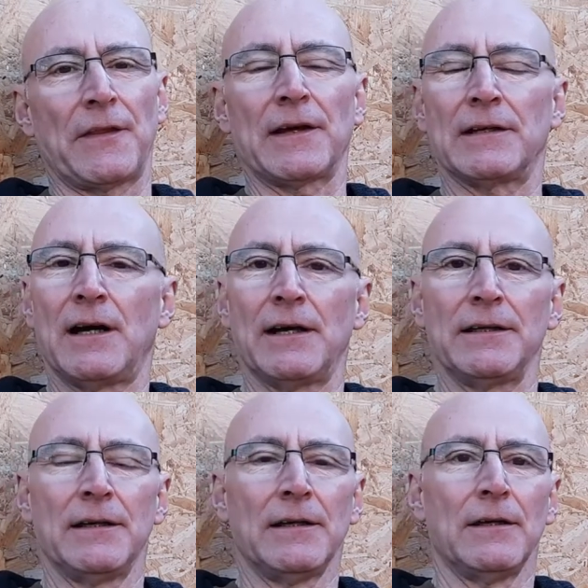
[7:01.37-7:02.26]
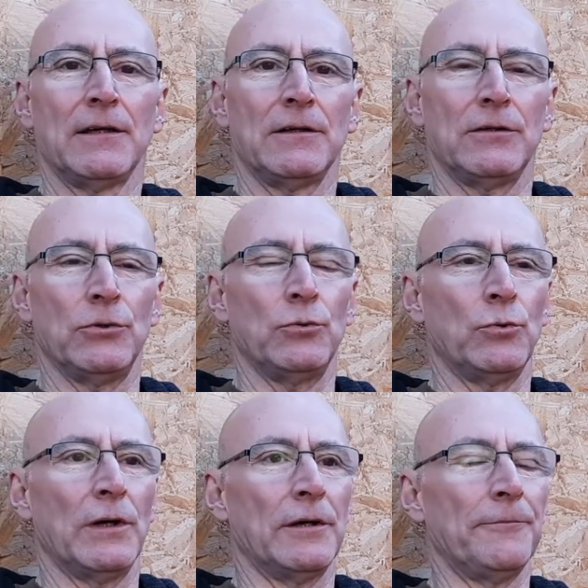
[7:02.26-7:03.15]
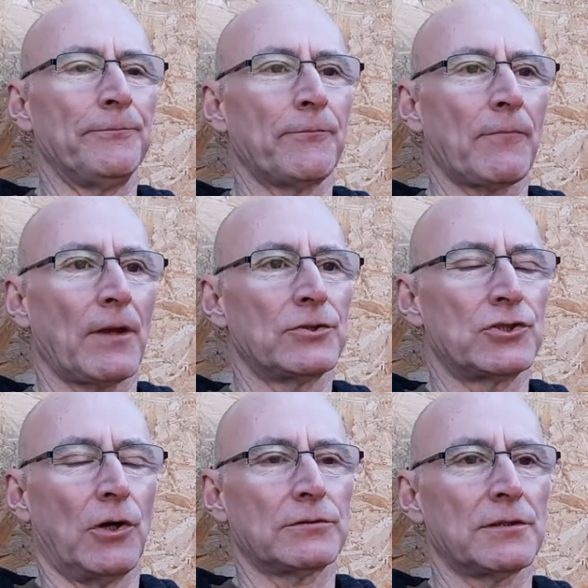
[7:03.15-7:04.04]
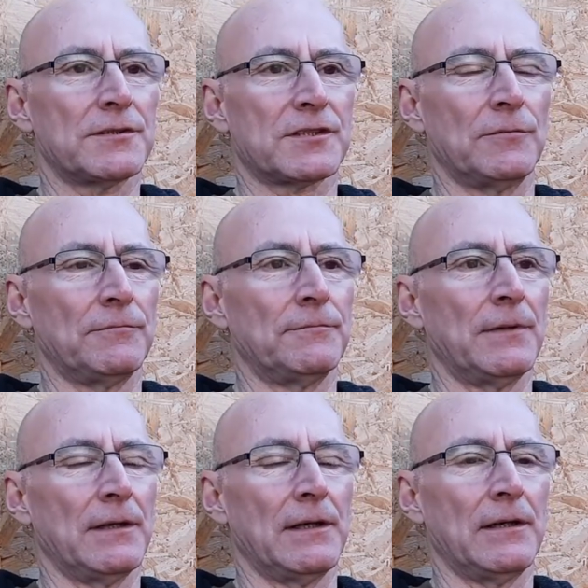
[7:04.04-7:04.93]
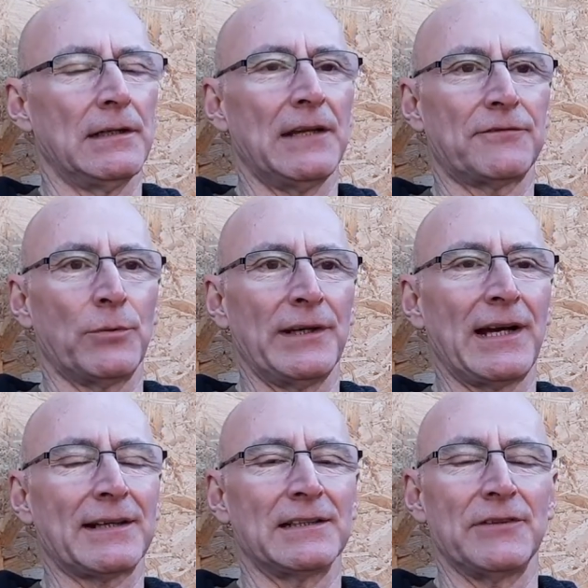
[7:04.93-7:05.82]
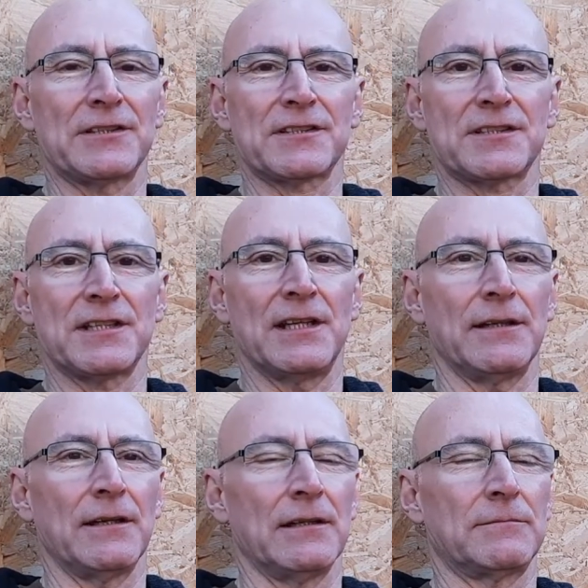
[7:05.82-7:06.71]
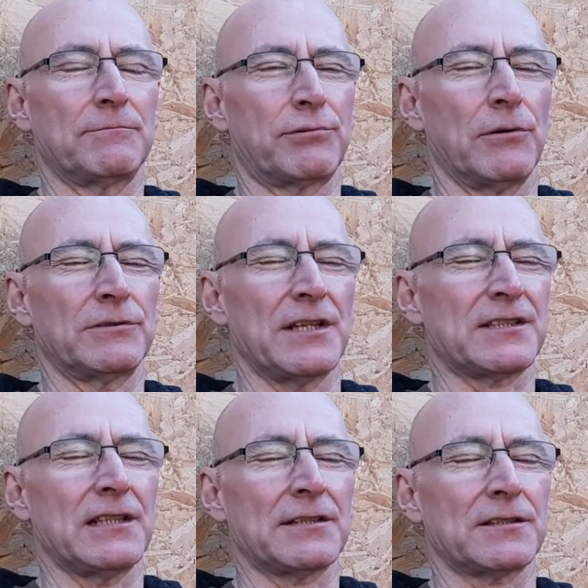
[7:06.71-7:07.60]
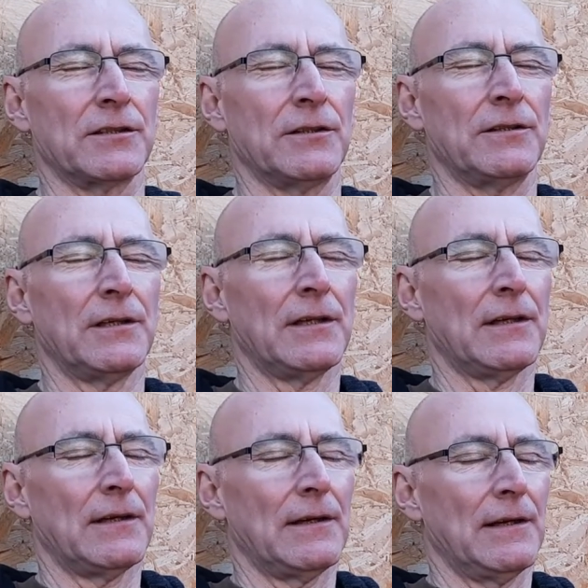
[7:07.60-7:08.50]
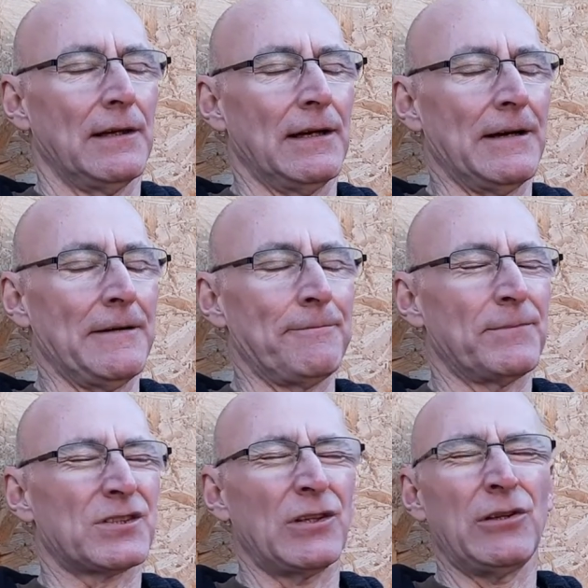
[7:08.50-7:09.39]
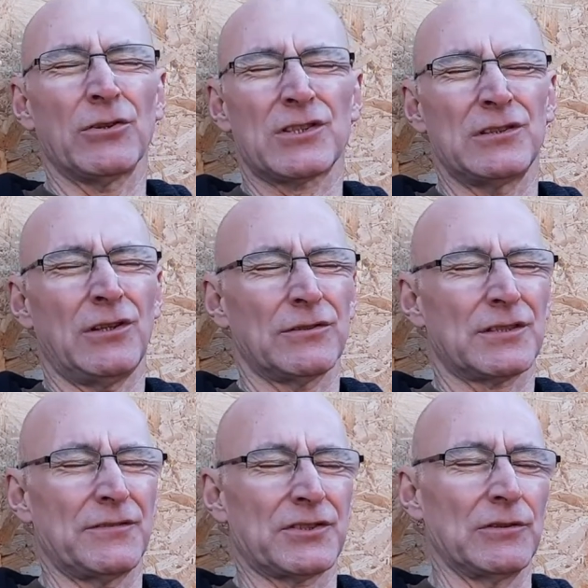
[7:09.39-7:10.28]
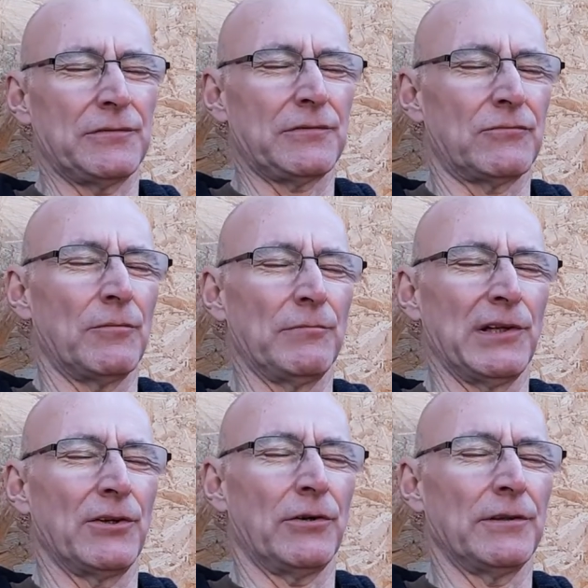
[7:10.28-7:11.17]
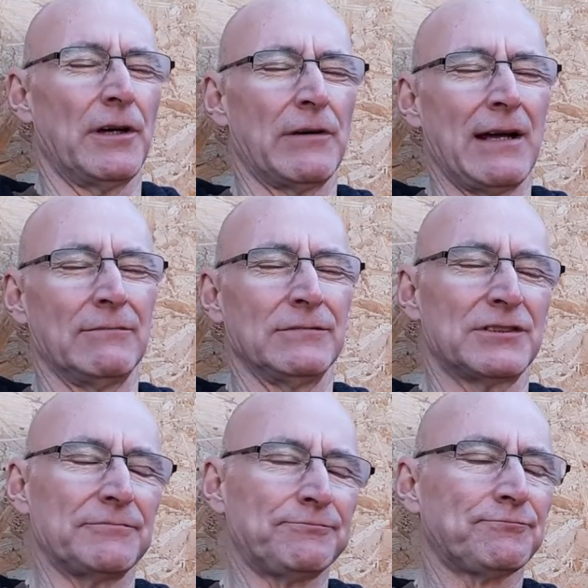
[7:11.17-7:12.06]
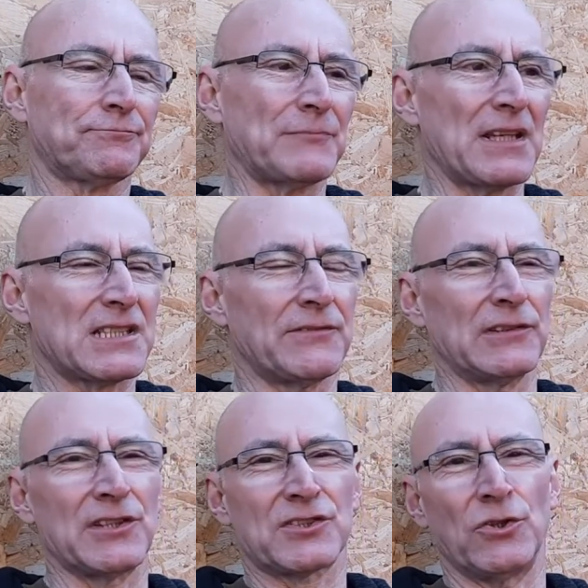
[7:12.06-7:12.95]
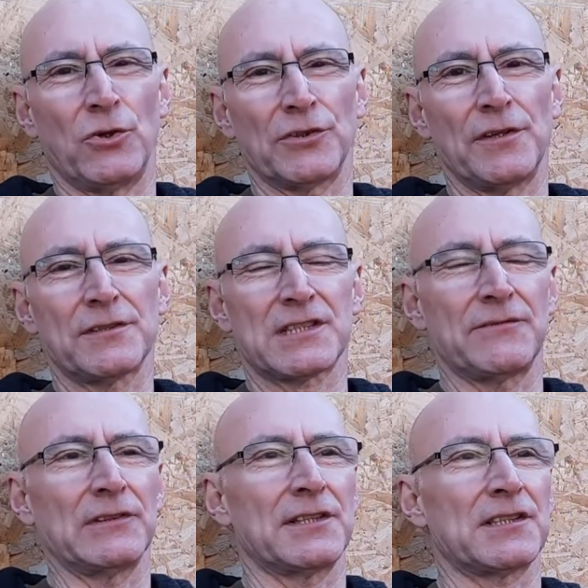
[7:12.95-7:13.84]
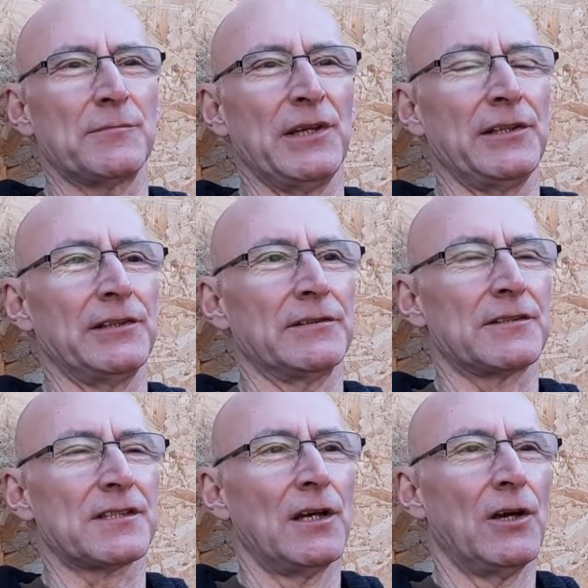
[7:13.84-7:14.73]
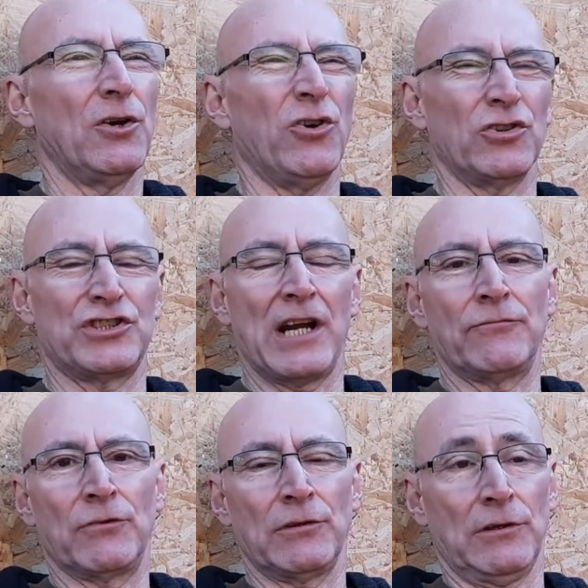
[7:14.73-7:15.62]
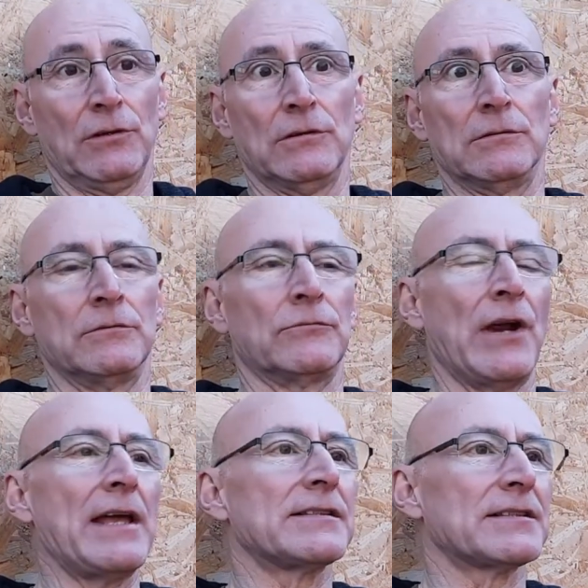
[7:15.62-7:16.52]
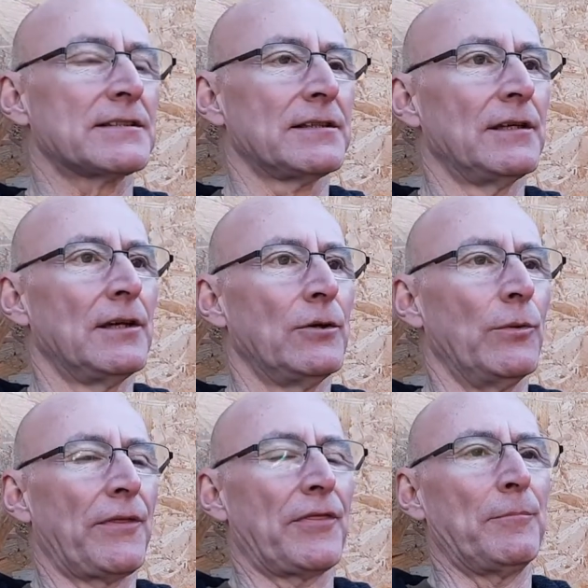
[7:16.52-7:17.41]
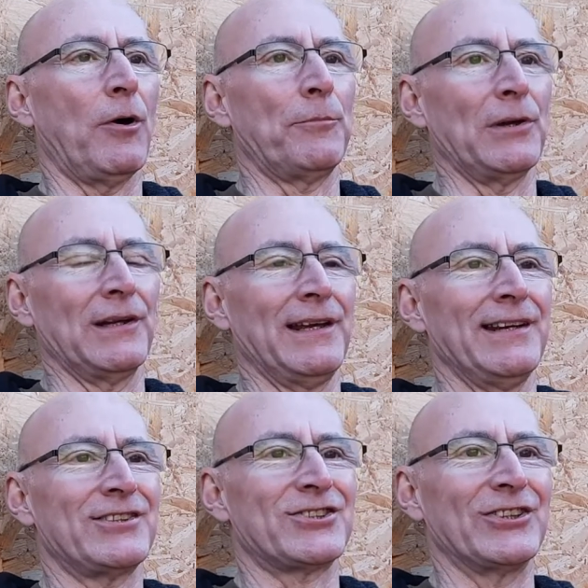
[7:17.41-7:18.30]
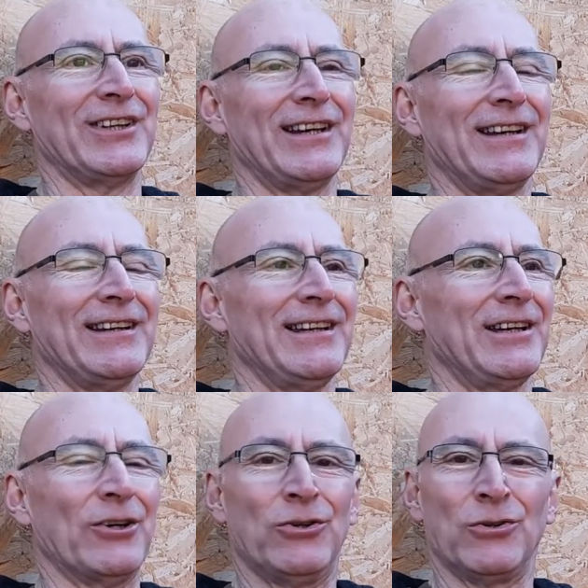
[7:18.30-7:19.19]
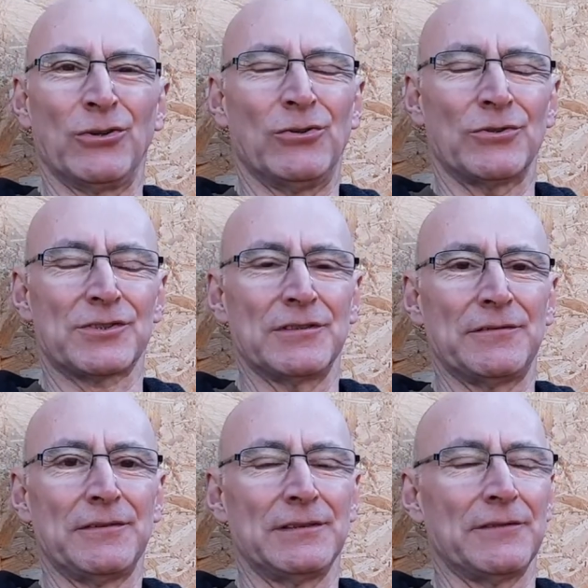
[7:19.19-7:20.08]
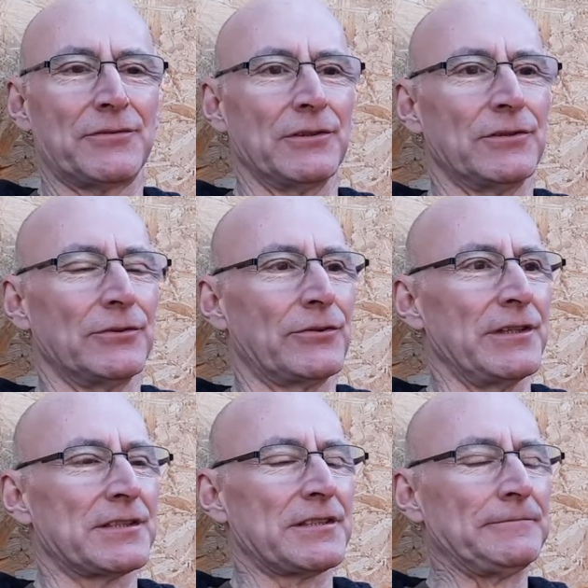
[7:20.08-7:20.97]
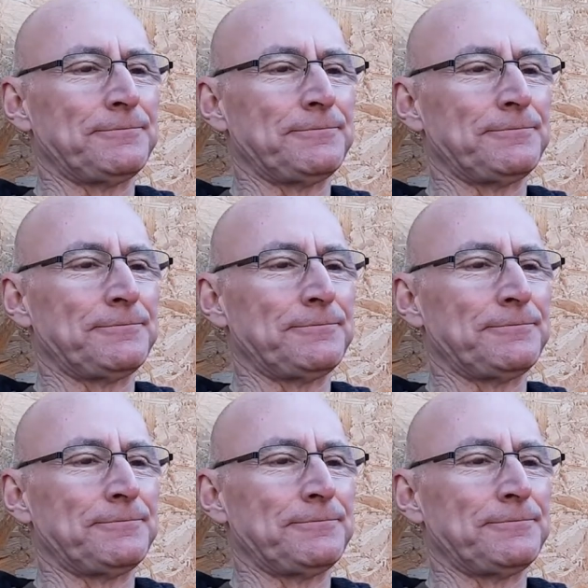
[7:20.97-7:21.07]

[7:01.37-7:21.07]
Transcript: that guy who shot some left-wing activists in a protest last year. So lots and lots of stuff rumbling on around civil disorder, civil disobedience, or general unrest with the population in a whole host of different countries.